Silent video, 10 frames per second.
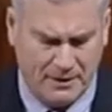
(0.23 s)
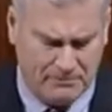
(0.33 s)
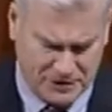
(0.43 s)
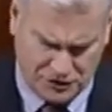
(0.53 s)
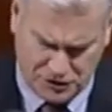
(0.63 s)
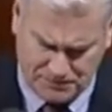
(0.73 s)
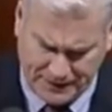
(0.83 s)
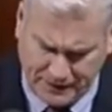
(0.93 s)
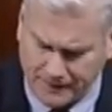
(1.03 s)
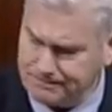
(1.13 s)
Mr.
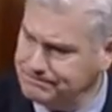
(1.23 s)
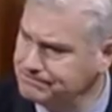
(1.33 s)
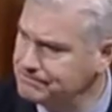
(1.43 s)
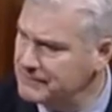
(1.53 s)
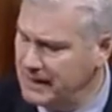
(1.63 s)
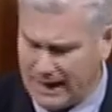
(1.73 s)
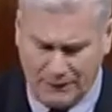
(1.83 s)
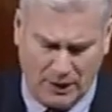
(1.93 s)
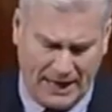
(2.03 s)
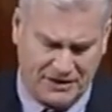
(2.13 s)
Speaker, I
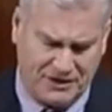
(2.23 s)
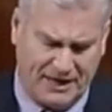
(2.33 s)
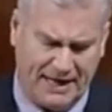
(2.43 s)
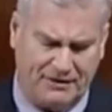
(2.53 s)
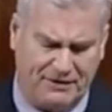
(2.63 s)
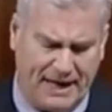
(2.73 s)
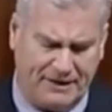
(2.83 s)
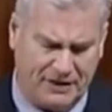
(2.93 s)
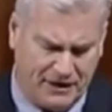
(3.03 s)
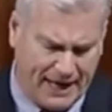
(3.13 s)
rise today to thank
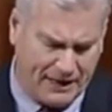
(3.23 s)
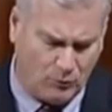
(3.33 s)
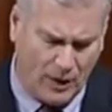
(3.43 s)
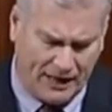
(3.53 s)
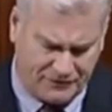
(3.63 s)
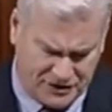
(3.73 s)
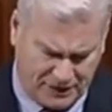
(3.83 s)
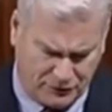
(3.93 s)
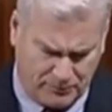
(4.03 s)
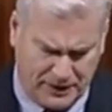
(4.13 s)
the United Way of
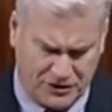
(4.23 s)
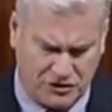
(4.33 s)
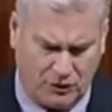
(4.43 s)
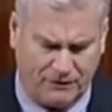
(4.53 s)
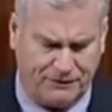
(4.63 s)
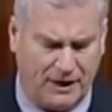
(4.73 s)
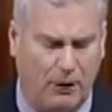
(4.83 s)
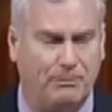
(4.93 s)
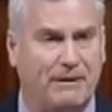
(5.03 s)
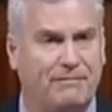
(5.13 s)
Central Minnesota for
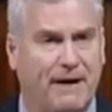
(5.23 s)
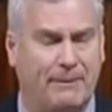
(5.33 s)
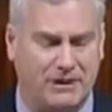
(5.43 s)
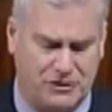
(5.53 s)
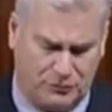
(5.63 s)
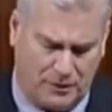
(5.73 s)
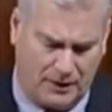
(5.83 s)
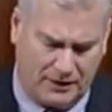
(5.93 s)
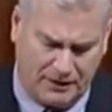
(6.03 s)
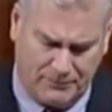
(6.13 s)
helping families
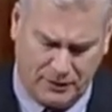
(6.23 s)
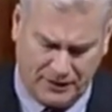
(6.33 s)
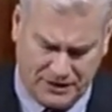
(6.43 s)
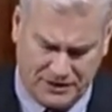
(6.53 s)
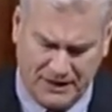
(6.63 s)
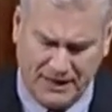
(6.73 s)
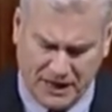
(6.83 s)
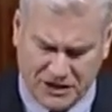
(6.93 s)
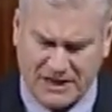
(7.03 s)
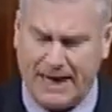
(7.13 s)
throughout our communities
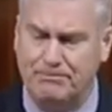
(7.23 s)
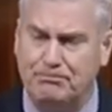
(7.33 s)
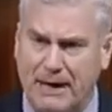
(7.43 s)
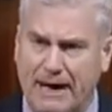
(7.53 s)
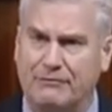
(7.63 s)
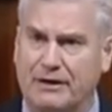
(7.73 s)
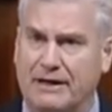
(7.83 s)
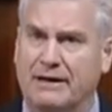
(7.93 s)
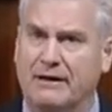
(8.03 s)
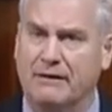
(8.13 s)
escape
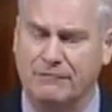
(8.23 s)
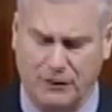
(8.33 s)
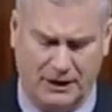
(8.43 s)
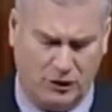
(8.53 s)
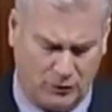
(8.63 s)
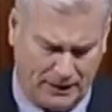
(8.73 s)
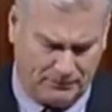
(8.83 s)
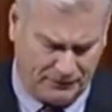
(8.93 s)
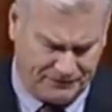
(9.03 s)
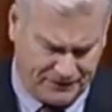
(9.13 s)
poverty for an
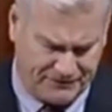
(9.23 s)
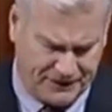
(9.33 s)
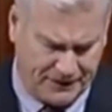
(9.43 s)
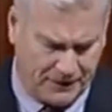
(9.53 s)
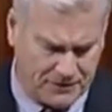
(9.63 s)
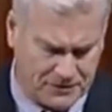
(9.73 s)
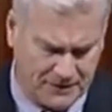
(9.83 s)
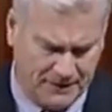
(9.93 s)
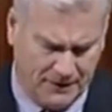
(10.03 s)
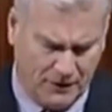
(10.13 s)
incredible 50 years.
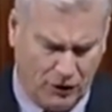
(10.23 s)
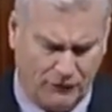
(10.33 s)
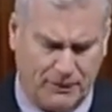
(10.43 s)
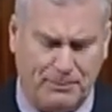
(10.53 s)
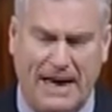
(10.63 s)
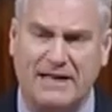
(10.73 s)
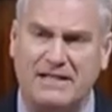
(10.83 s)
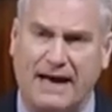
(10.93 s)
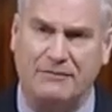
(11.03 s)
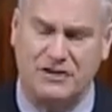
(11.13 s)
Over the past
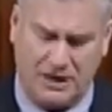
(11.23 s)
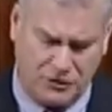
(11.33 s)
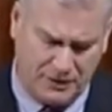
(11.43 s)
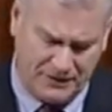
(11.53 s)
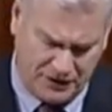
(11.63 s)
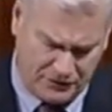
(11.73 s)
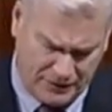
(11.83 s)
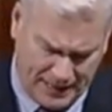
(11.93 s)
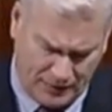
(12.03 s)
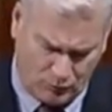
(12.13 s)
half century, the
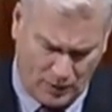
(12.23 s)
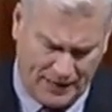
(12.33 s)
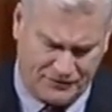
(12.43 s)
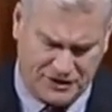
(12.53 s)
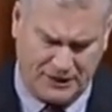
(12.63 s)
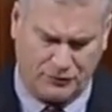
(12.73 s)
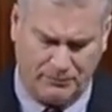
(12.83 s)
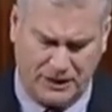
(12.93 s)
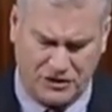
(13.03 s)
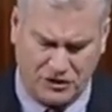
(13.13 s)
United Way of Central
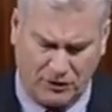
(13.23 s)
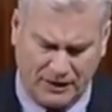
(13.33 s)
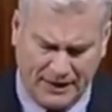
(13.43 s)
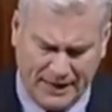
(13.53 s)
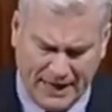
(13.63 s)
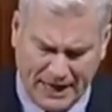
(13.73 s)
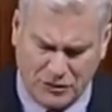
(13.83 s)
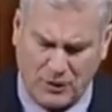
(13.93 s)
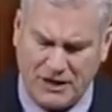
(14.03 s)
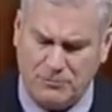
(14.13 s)
Minnesota
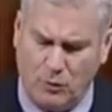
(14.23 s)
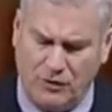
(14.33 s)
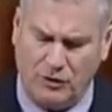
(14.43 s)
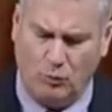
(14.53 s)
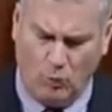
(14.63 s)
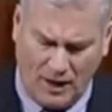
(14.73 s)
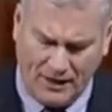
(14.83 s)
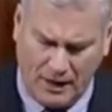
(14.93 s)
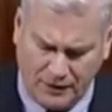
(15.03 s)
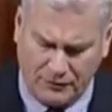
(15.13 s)
has raised more than
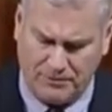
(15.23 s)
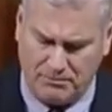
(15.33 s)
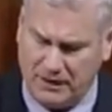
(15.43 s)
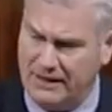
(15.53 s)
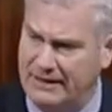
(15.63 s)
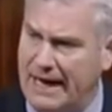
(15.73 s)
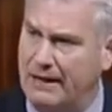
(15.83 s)
$100 million,